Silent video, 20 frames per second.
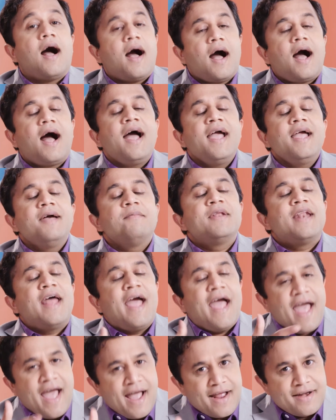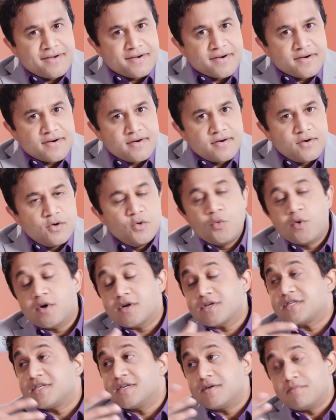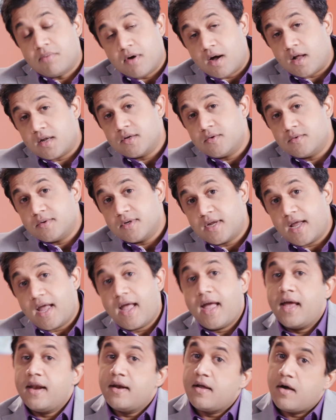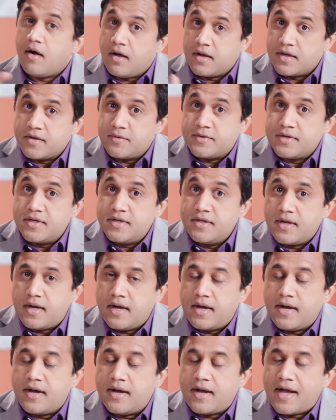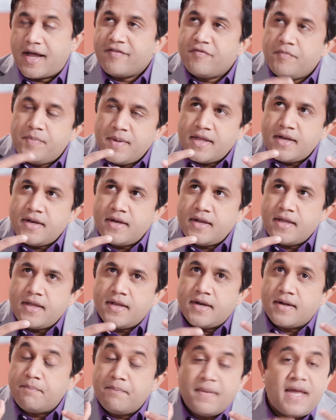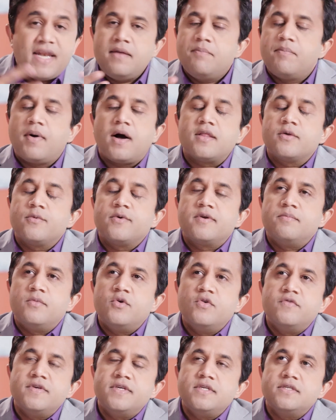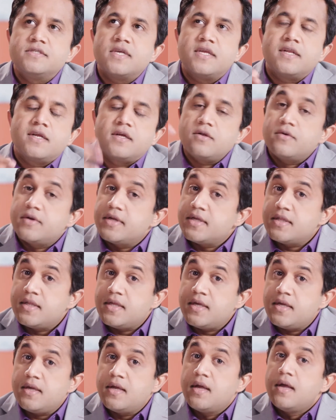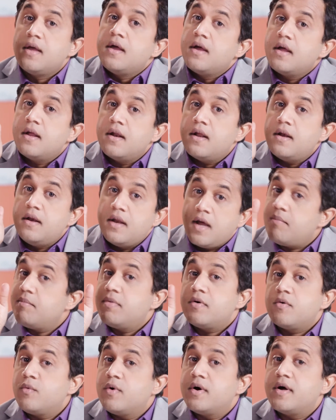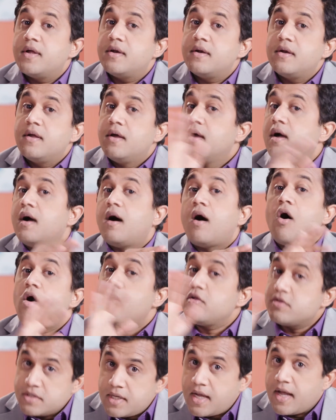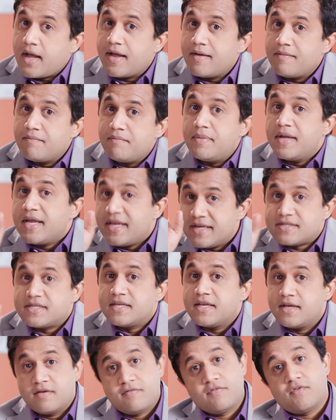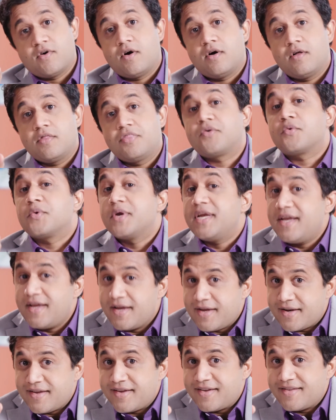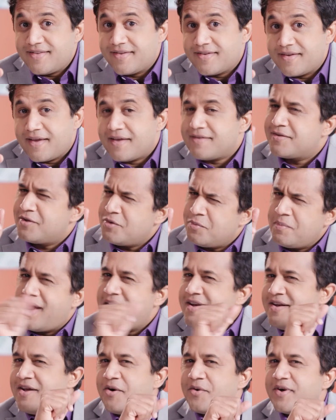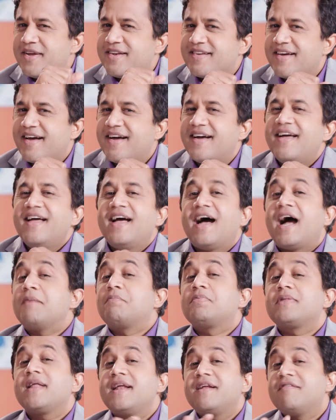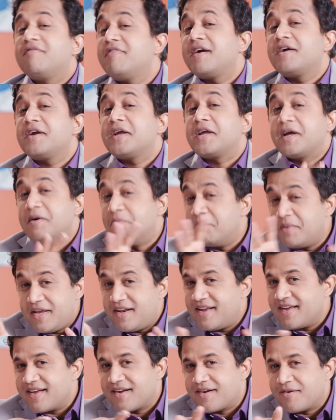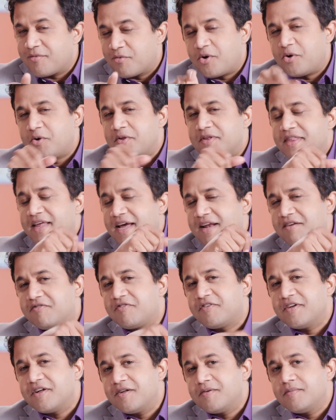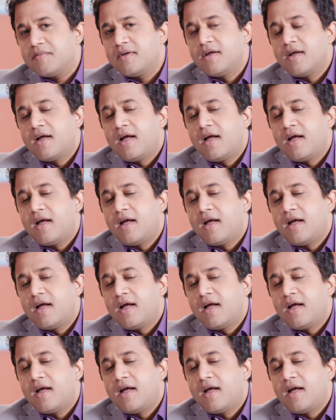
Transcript: I am an actor who works in Bollywood and Hollywood. I've been in many Bollywood movies, including the number one all-time biggest hit of all, Three Idiots. Yes, you may know it. I played a very comedic role in that film.